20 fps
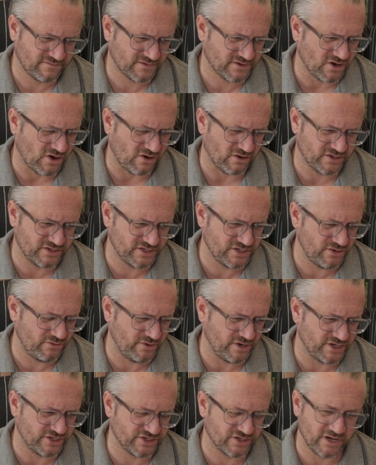
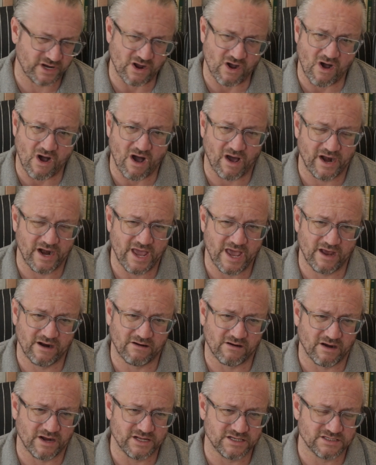cartoonishly odd
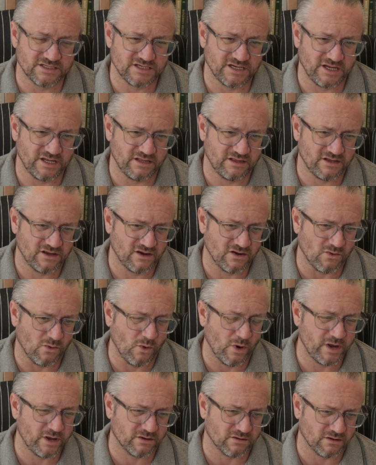headlines in the
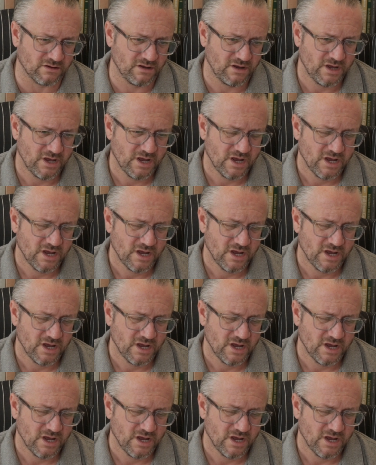oil